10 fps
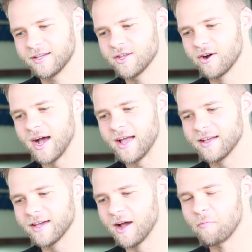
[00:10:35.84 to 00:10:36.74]
You know,
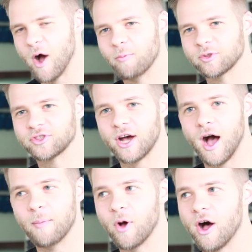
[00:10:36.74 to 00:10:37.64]
I'm
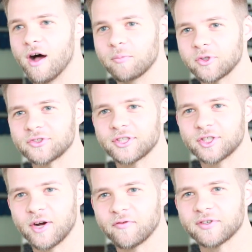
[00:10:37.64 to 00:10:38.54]
almost
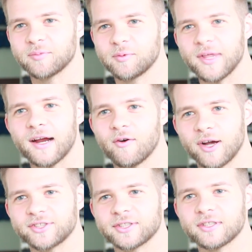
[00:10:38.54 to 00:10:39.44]
uncomfortable with that
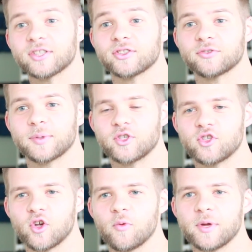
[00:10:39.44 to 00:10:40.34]
question because there's been
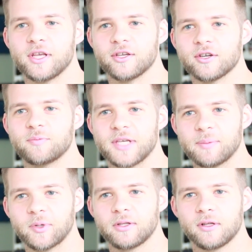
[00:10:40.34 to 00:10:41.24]
so many good
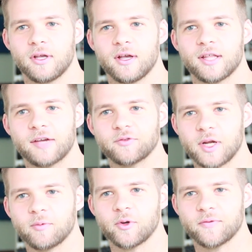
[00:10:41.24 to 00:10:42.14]
people I've
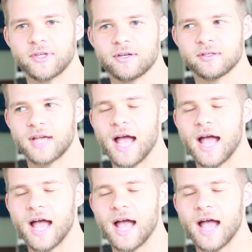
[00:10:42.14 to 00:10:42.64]
trained with over the years.